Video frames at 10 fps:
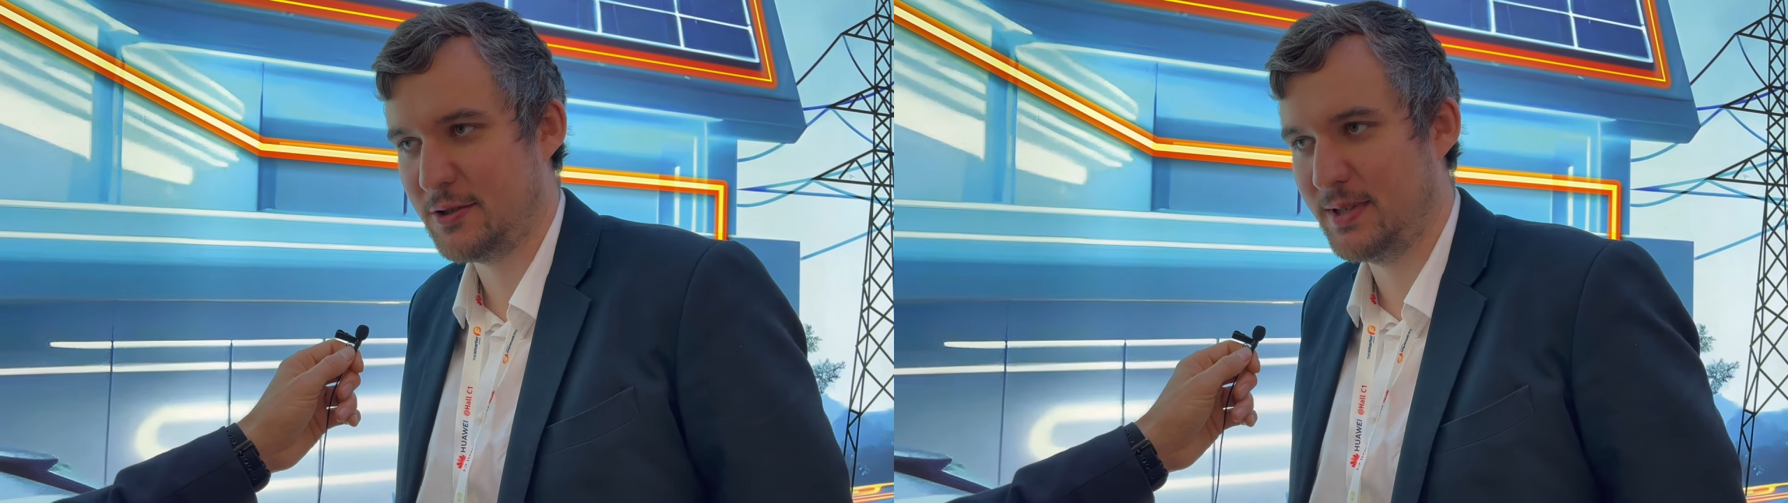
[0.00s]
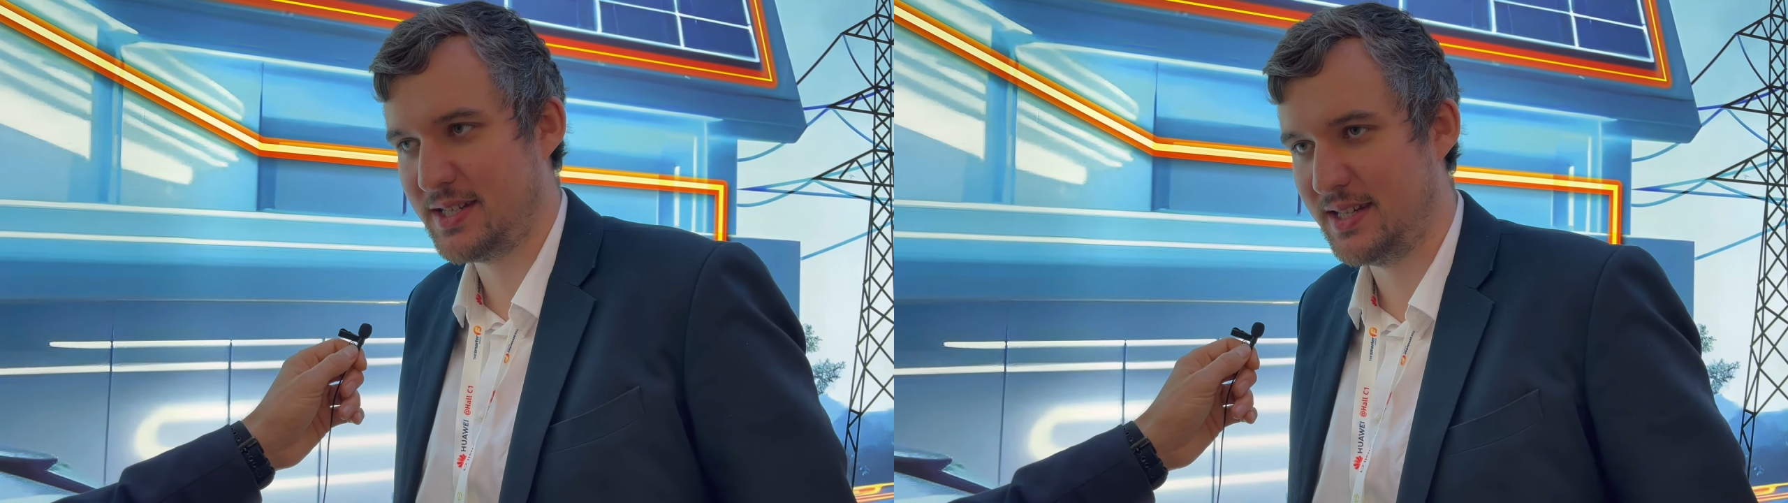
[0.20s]

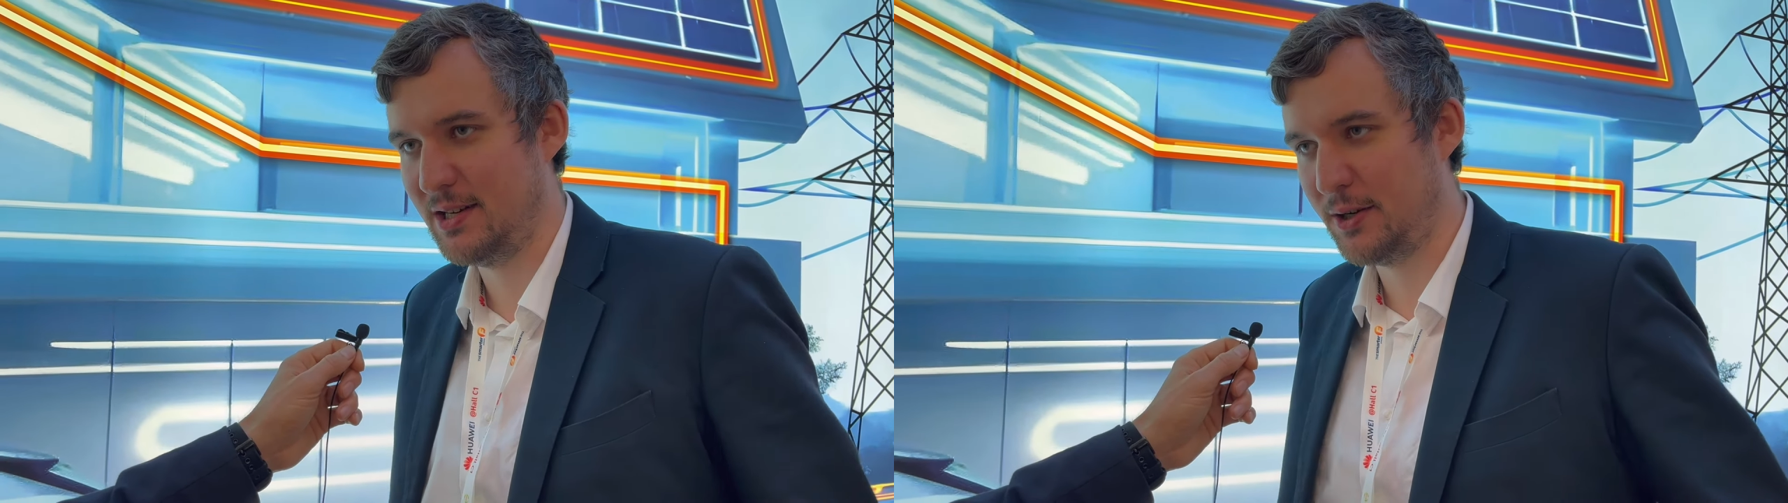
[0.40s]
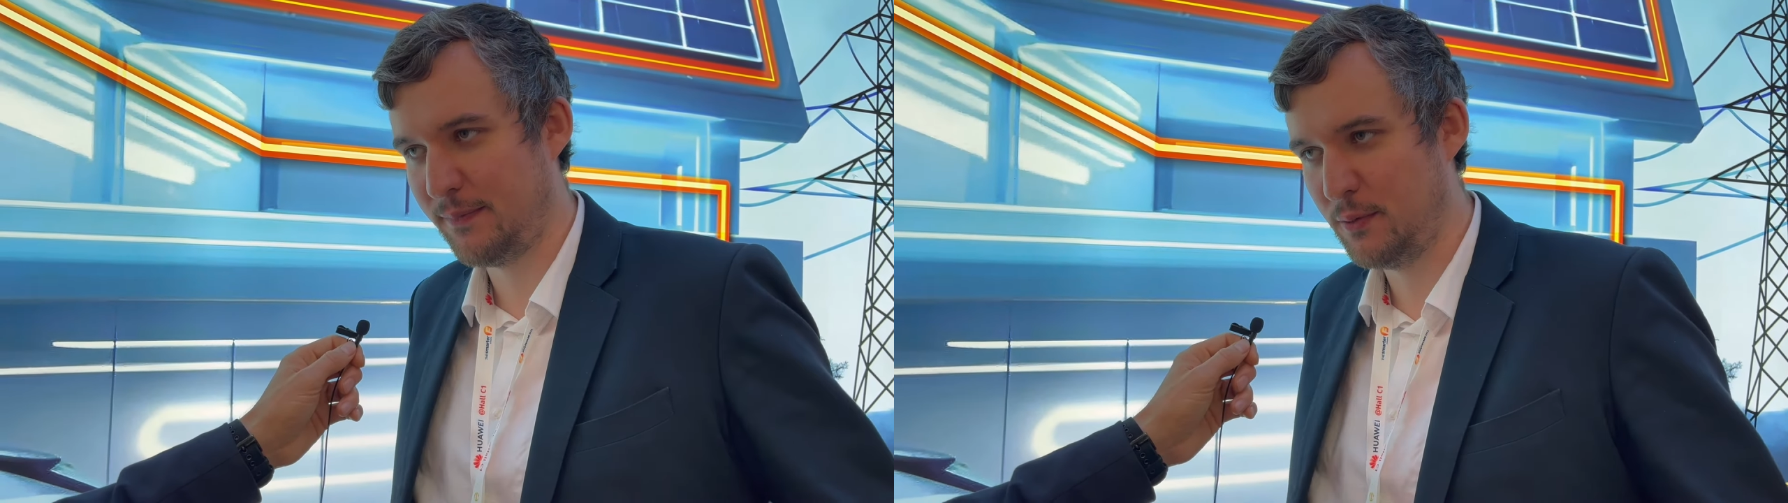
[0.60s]
so we see a
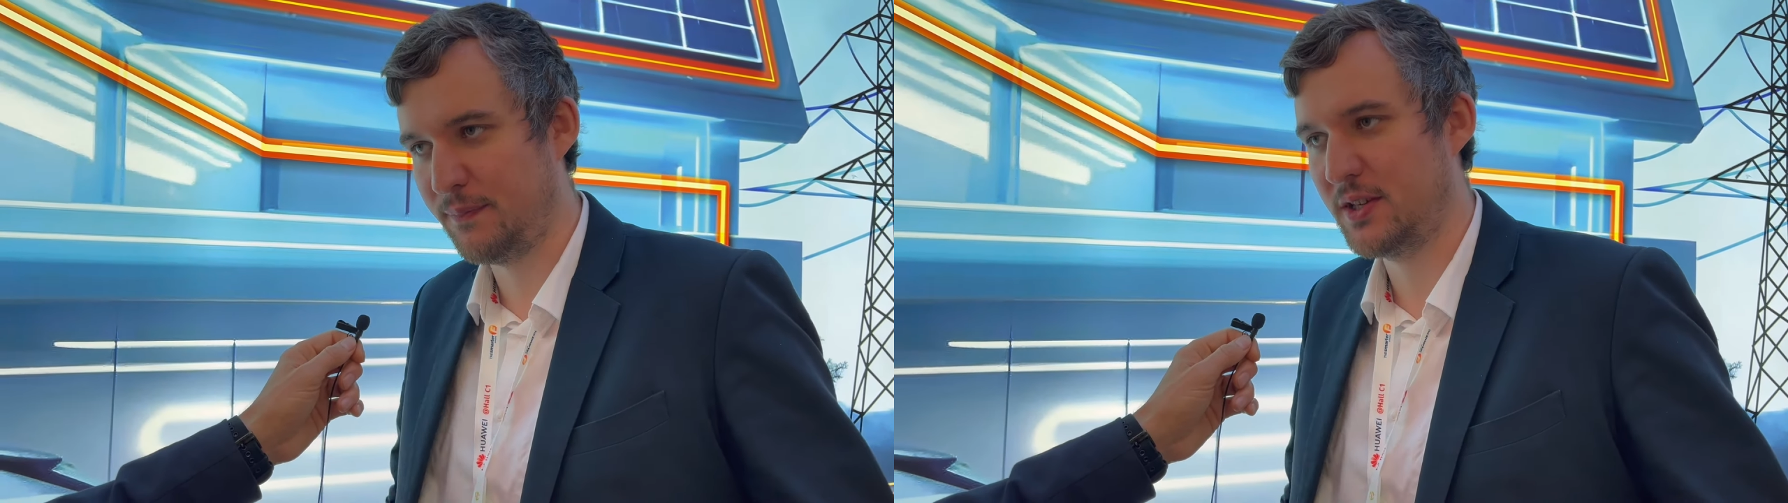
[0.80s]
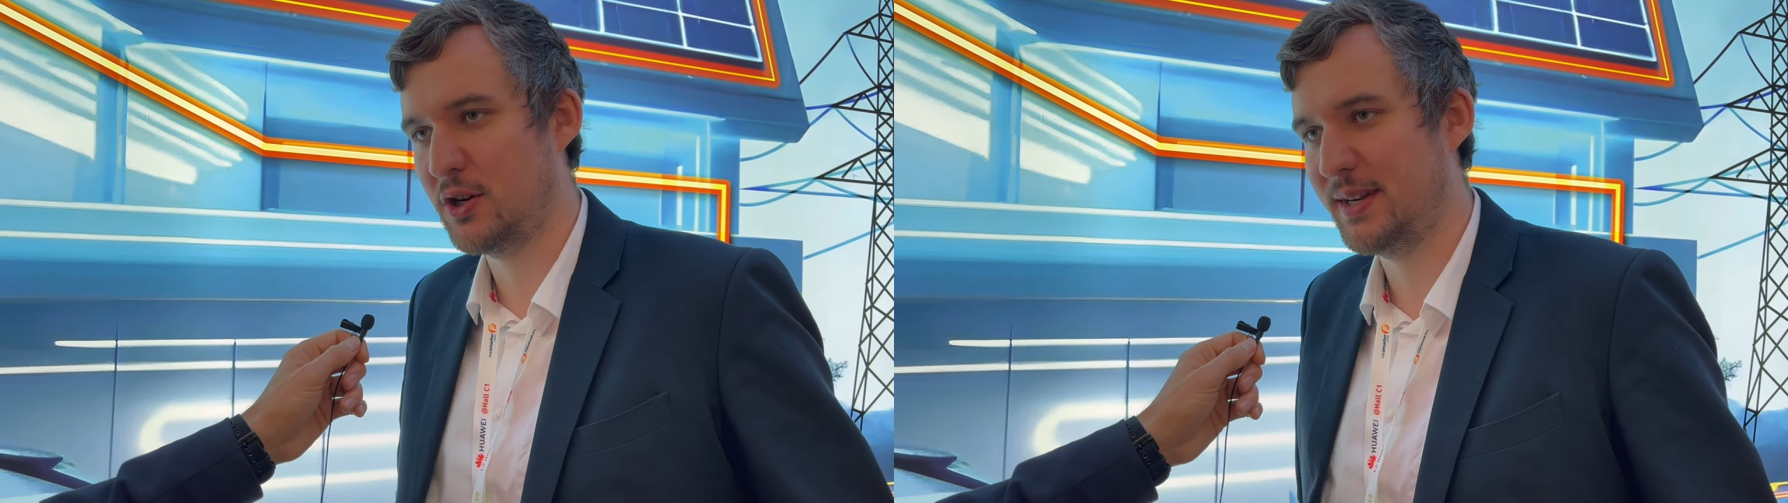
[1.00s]
lot of
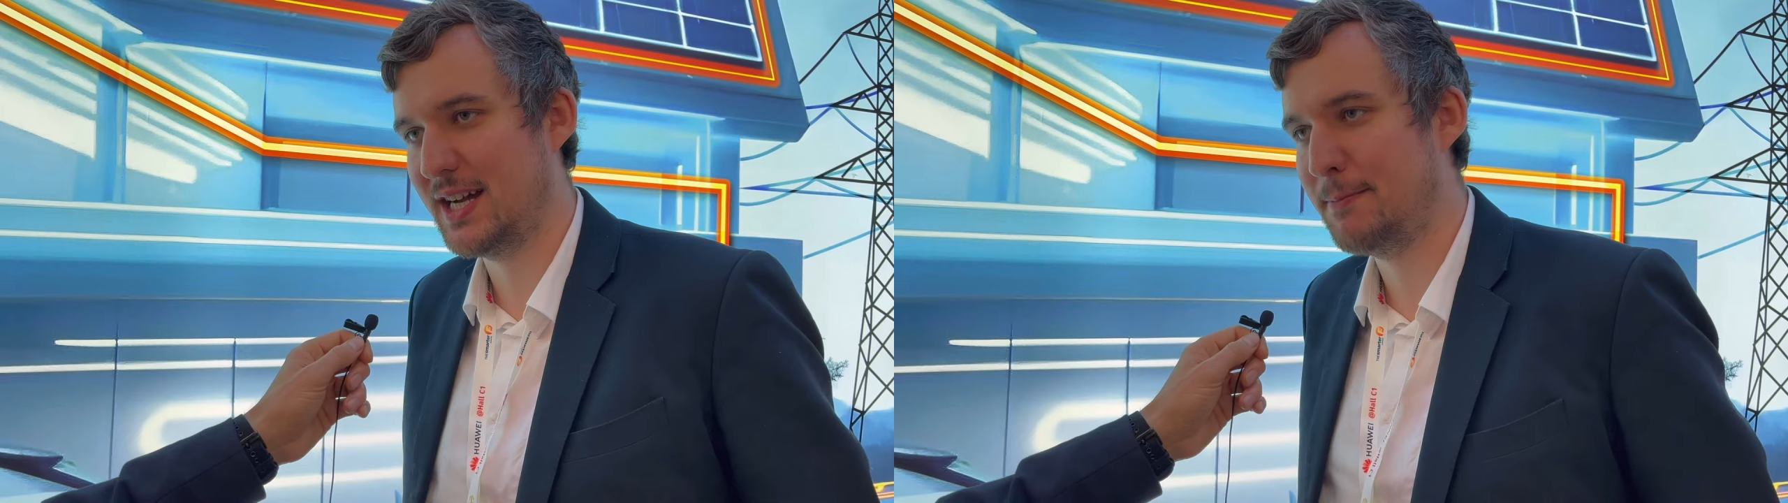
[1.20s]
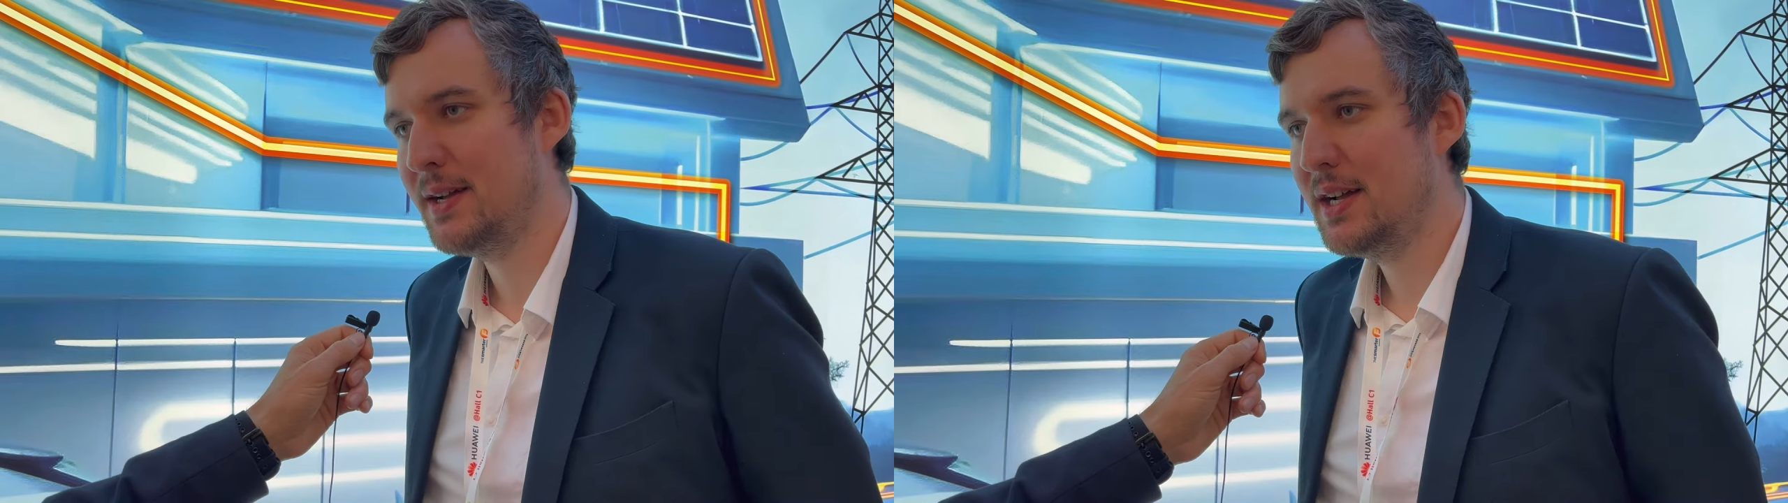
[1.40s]
movement coming up.